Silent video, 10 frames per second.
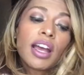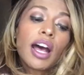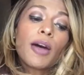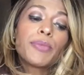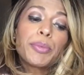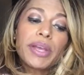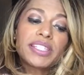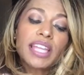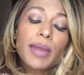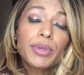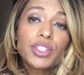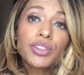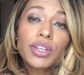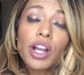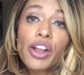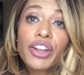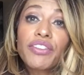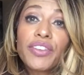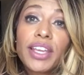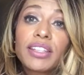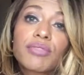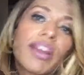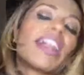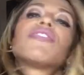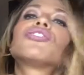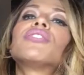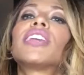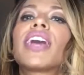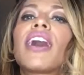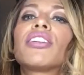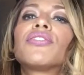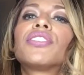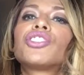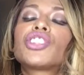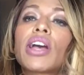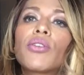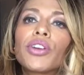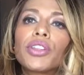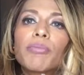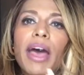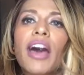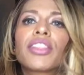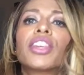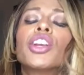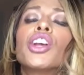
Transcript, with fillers: Um, the best time to do it on your feet is right after you get out of the shower or the bath.